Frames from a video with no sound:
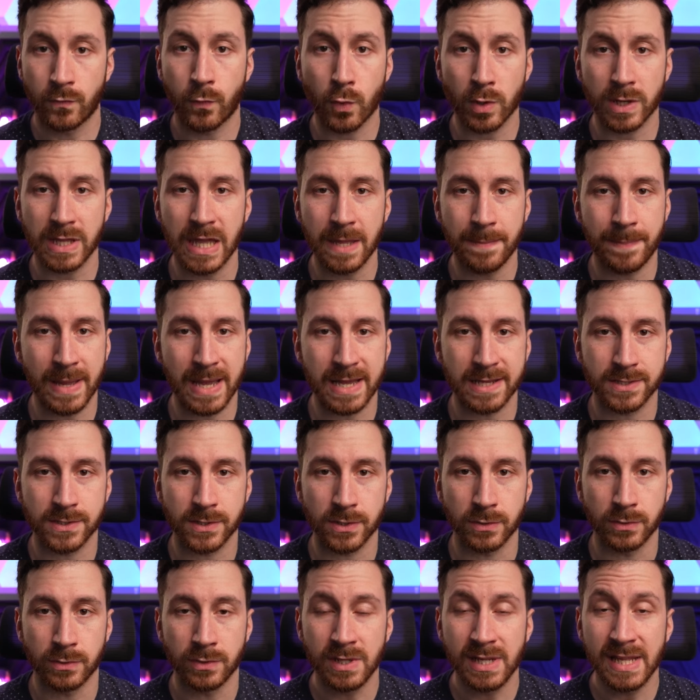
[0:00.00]
4K
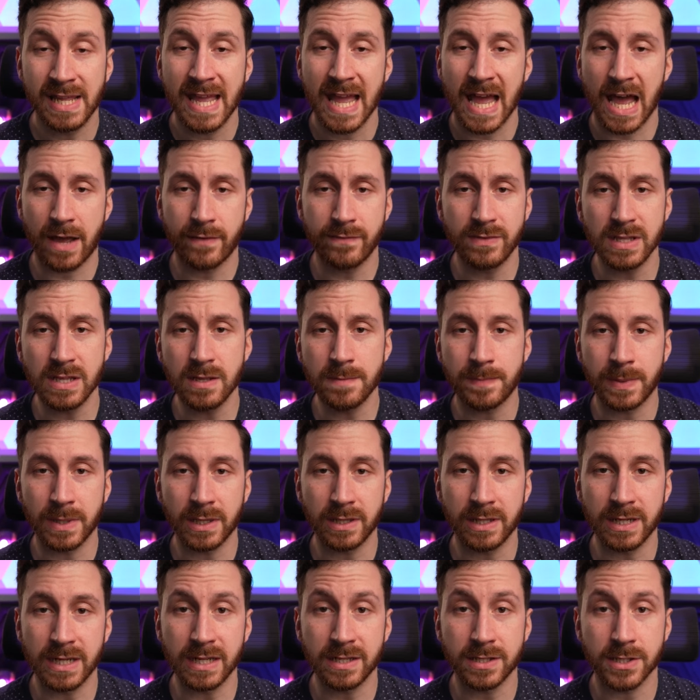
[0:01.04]
pass-through, having the
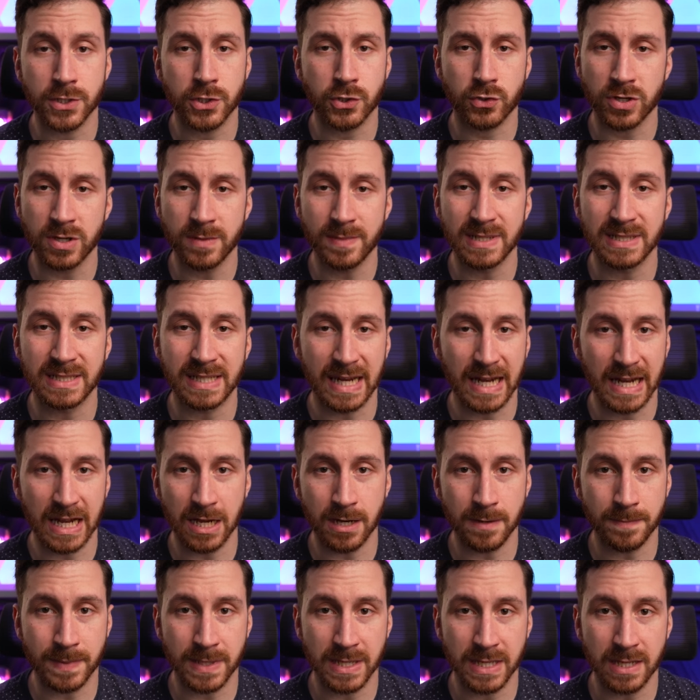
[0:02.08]
ability to stream in
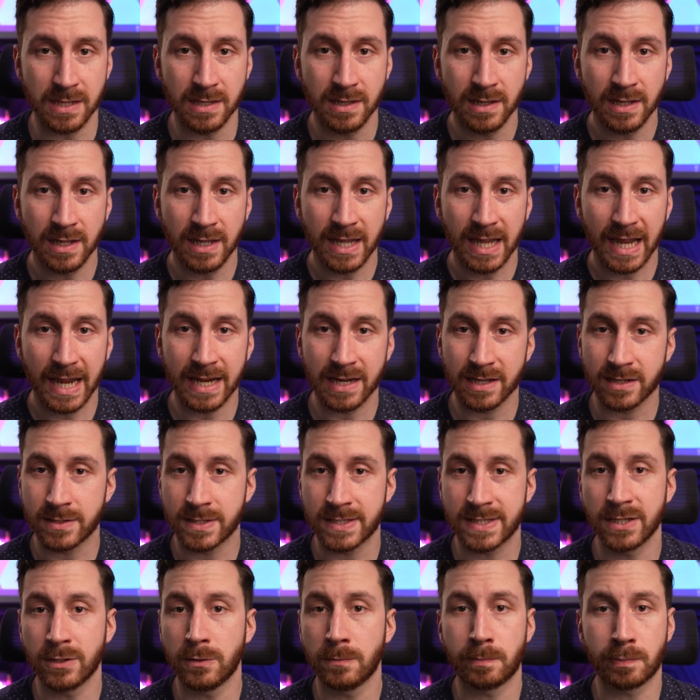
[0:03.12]
1080p and it
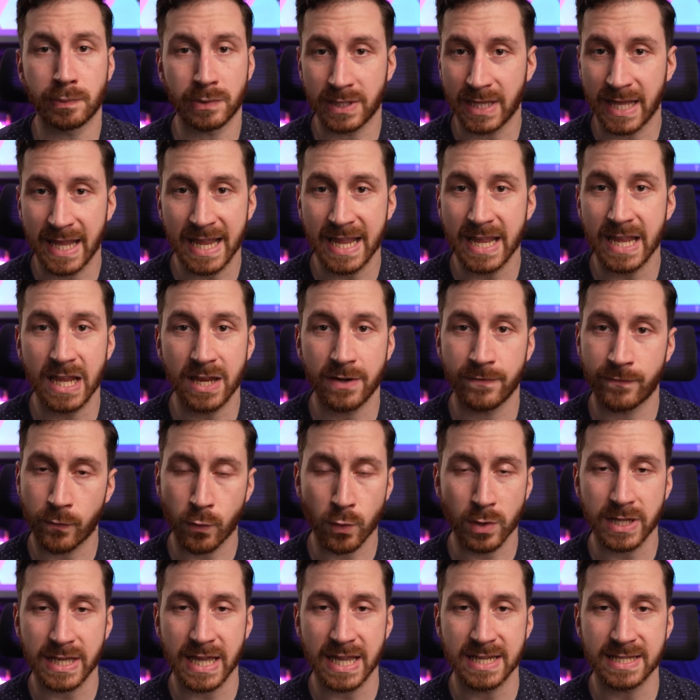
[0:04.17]
still play in
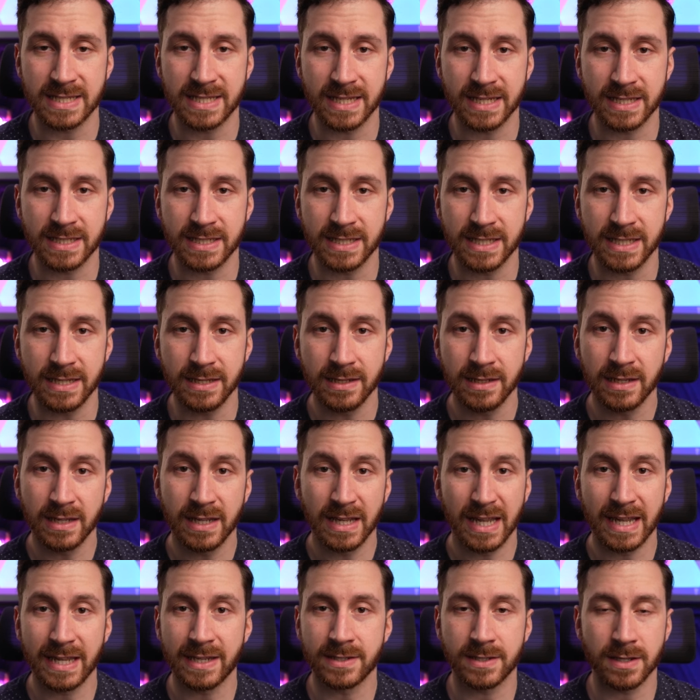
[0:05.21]
4K 60
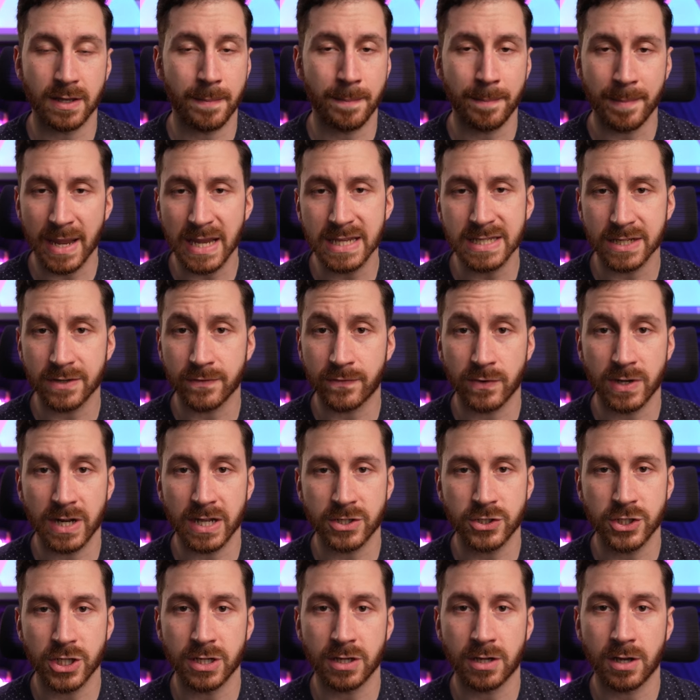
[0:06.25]
is amazing for
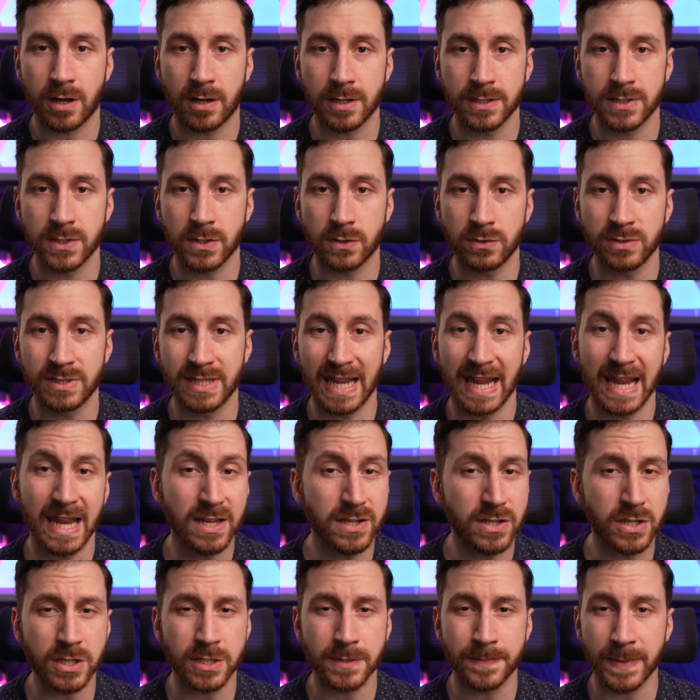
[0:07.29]
next-gen consoles and
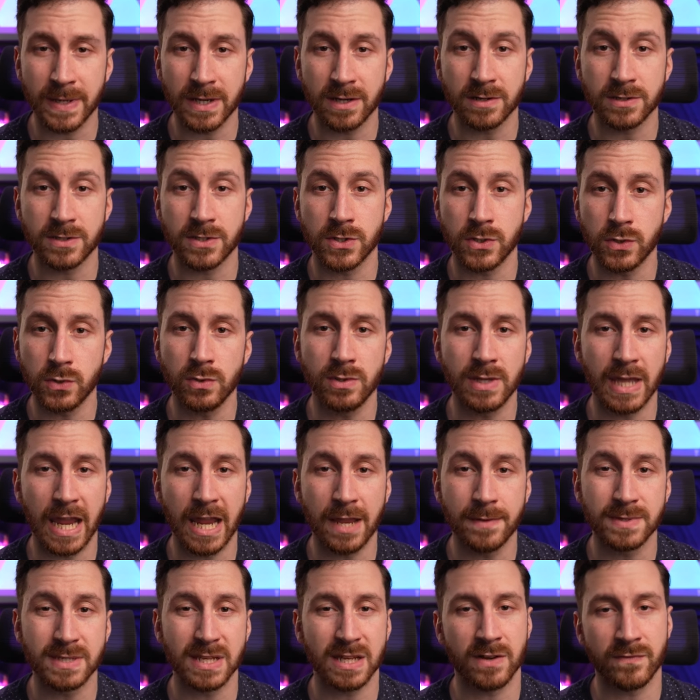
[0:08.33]
to experience new
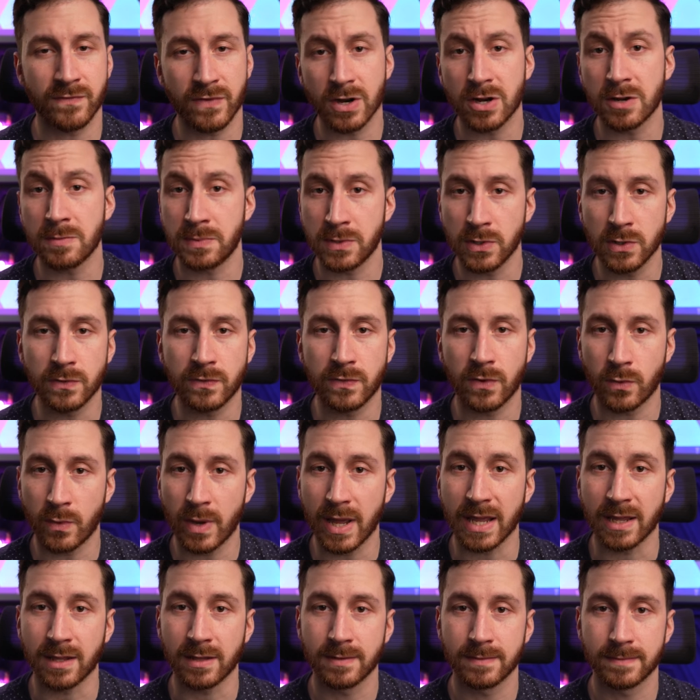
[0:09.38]
games in a very beautiful
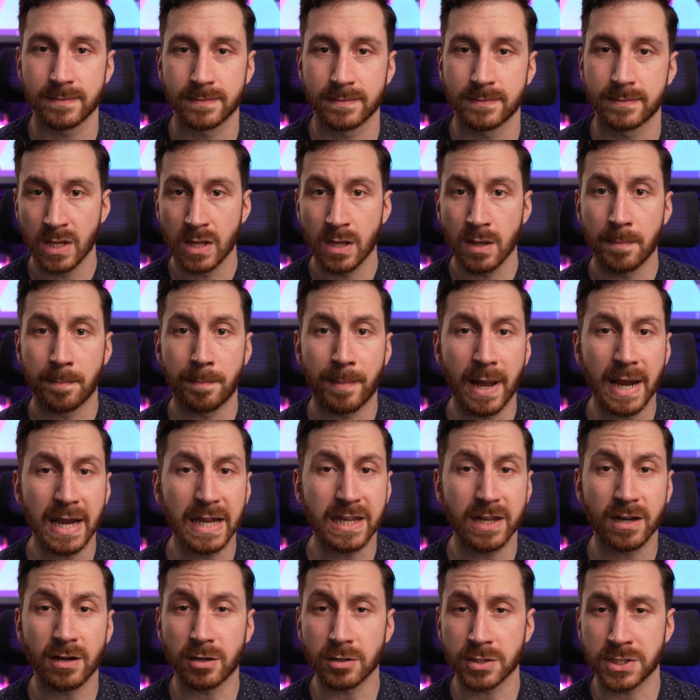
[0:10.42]
way.
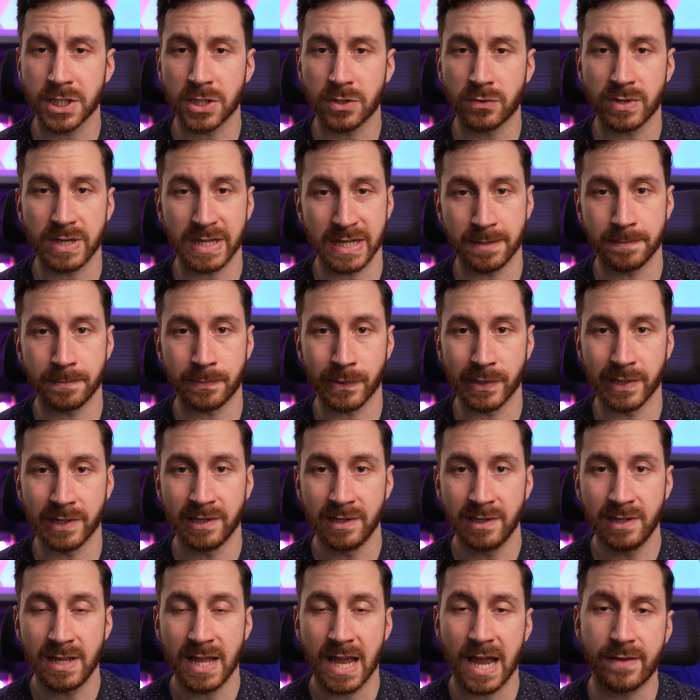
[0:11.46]
Mic and auxiliary input.
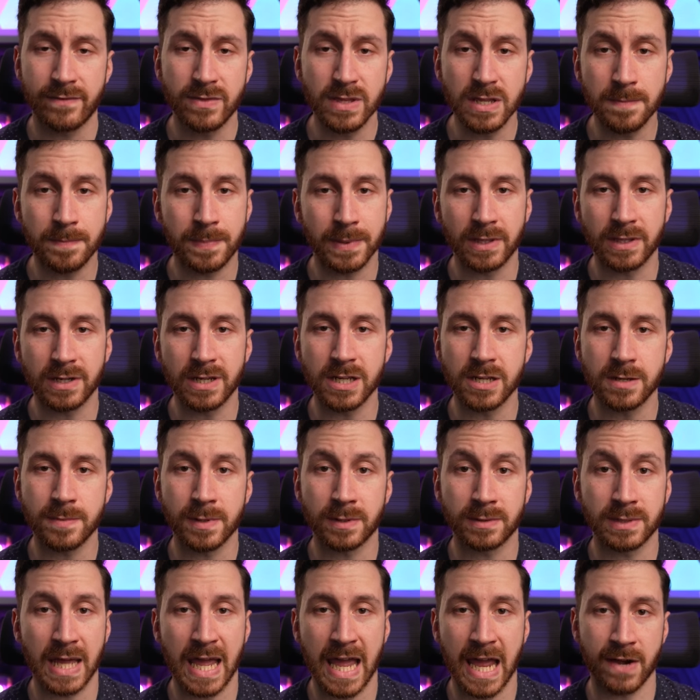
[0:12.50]
Having the ability to be
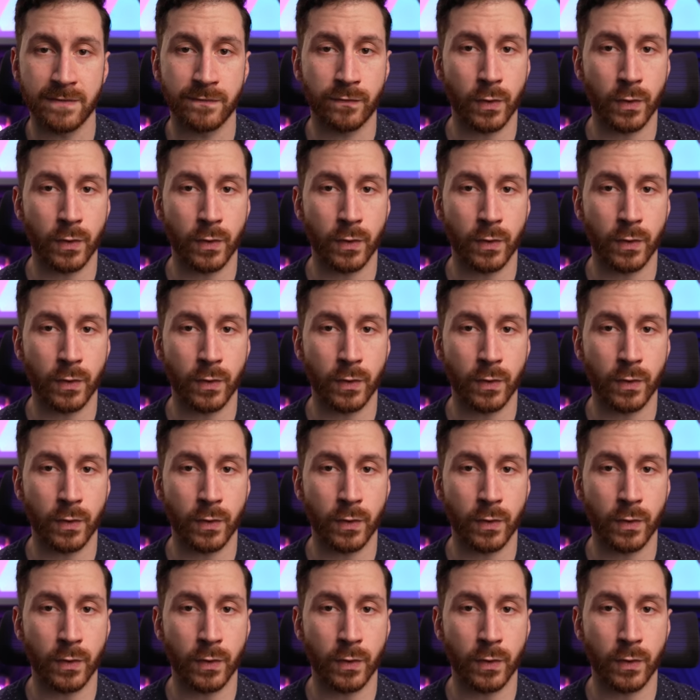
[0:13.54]
able to add